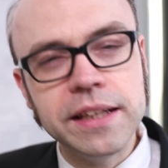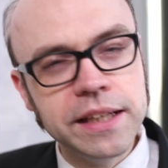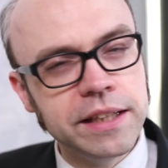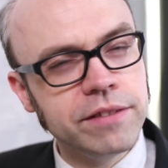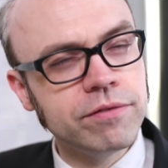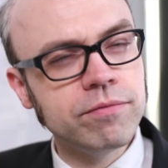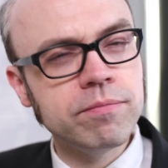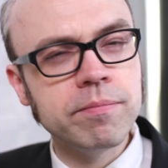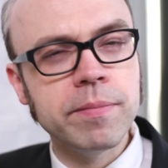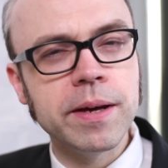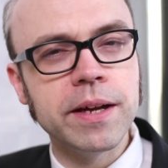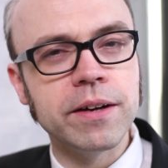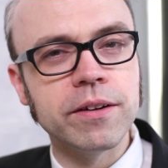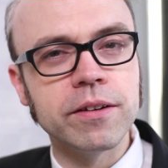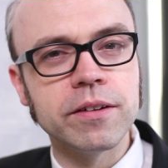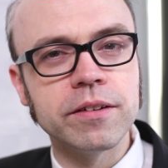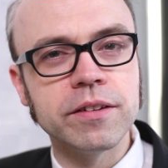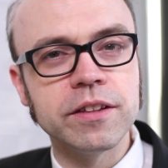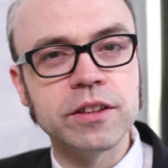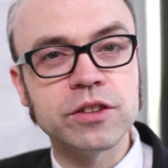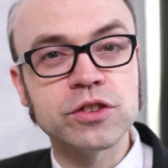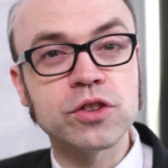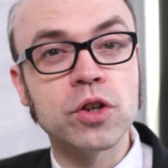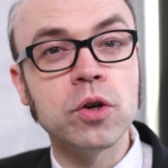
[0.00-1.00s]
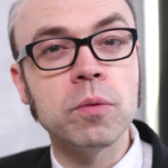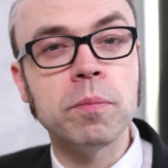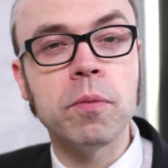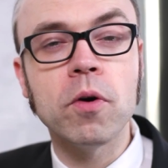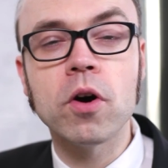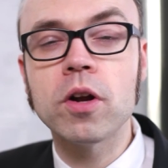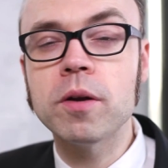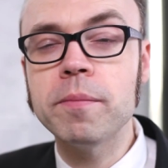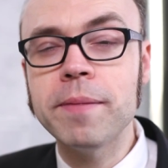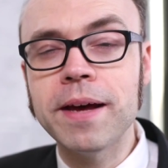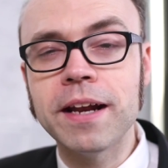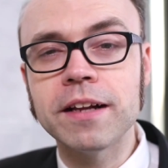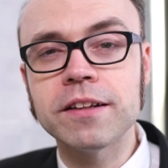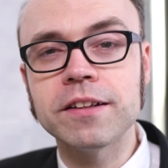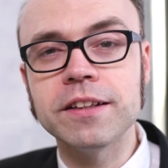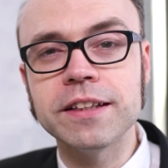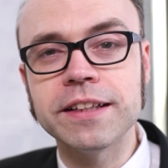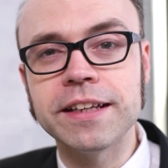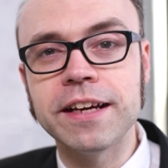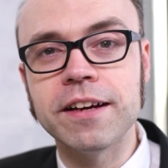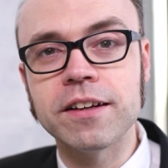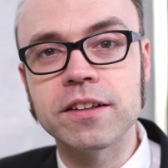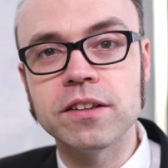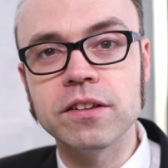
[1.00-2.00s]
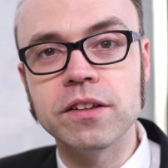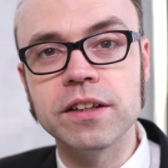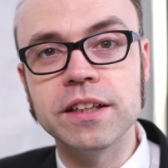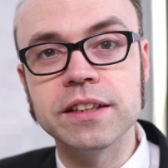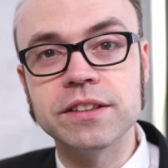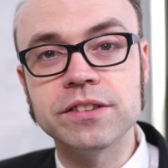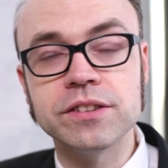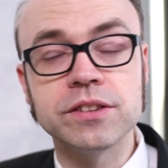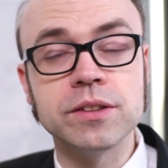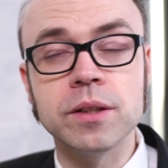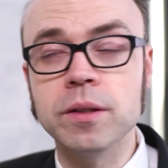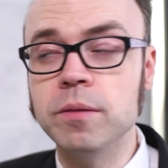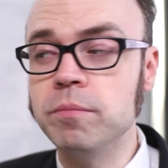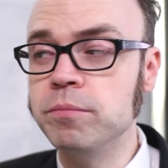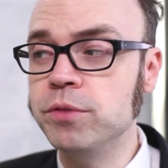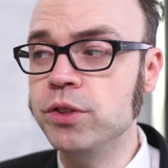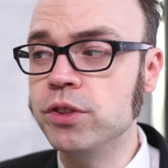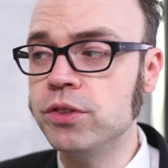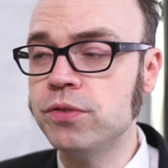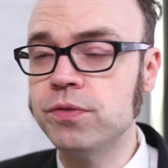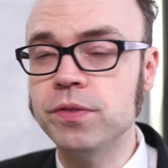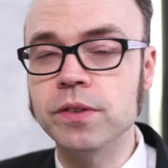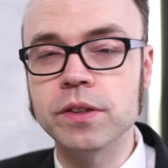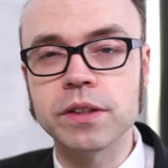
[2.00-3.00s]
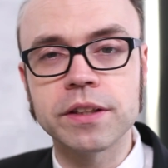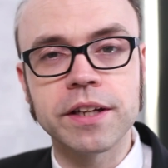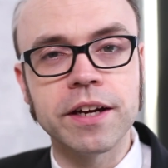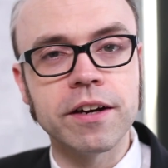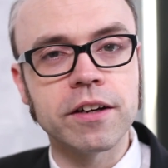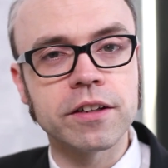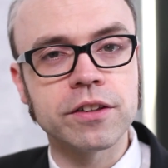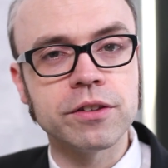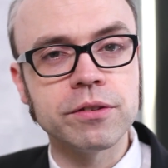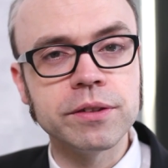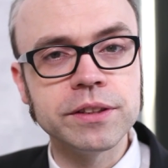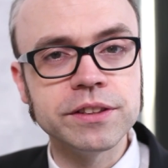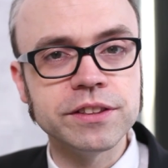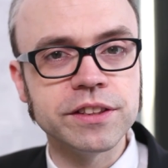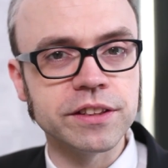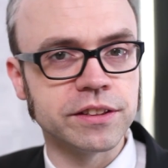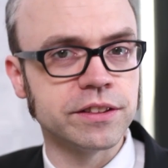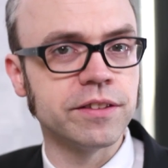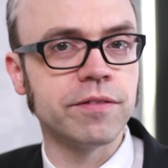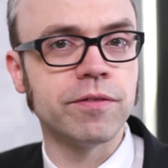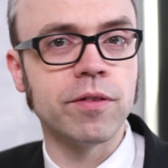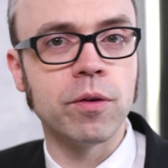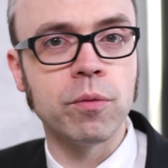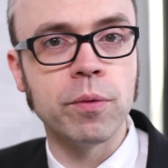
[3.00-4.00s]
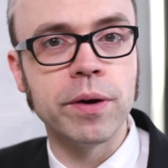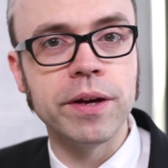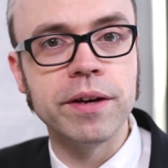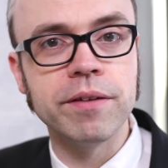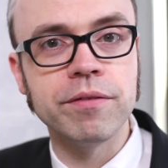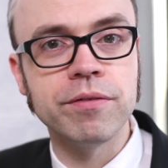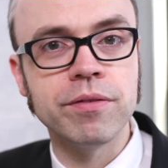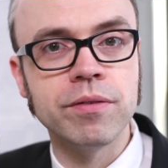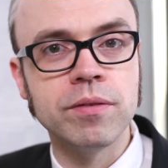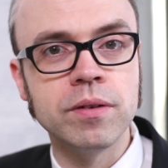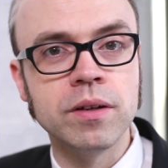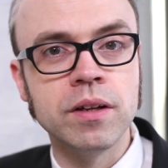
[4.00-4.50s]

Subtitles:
Even better, the scope automatically calculates some useful characteristics of the wave,